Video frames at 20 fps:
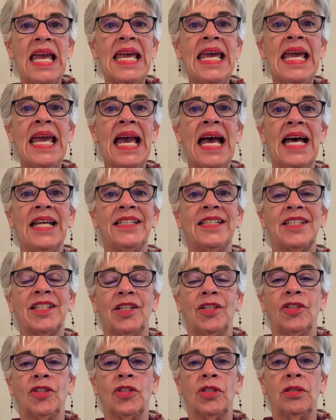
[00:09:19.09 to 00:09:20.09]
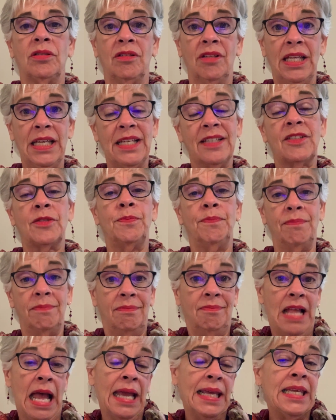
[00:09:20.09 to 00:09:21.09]
And it's
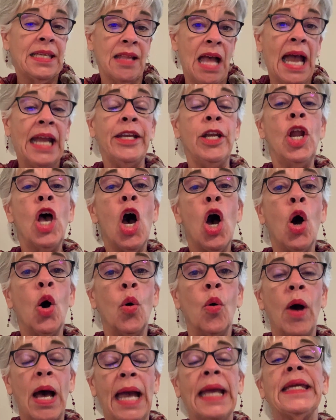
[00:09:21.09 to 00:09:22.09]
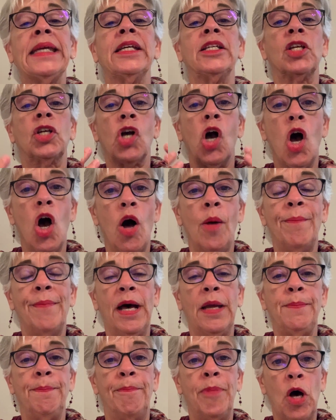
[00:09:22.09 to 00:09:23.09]
I, I know I can calm
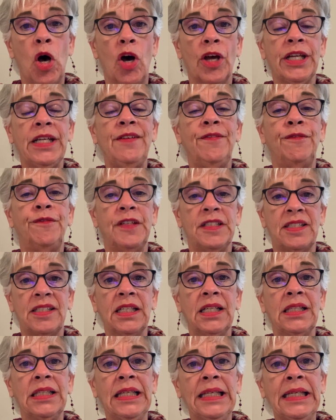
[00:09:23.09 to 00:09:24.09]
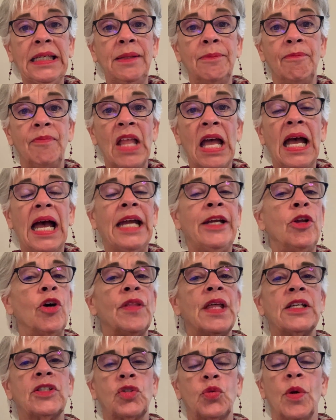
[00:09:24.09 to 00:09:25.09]
my body physically. I know
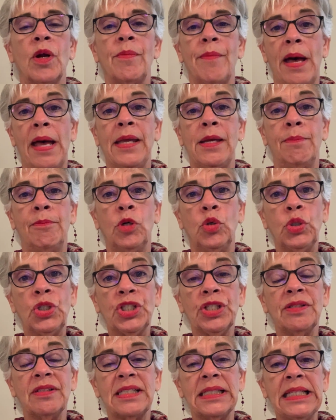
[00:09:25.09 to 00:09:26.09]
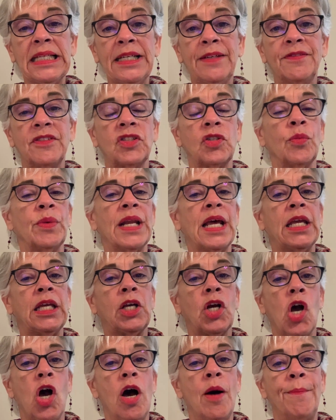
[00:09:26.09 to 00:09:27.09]
that's where my emotions live. So when I
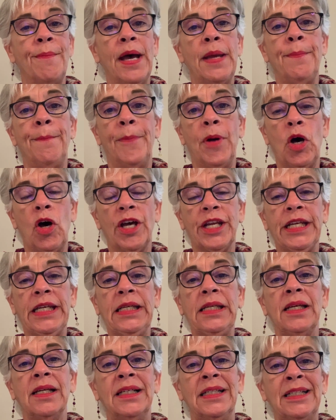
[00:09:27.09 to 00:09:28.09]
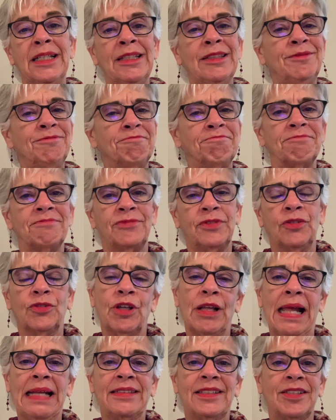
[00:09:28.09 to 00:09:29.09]
calm my body,
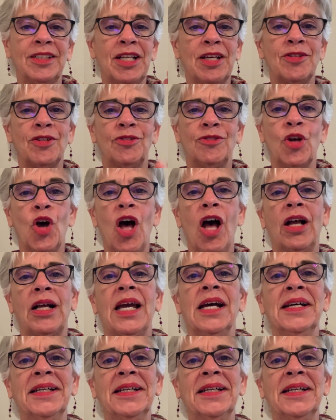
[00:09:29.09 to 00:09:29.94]
that's another talk,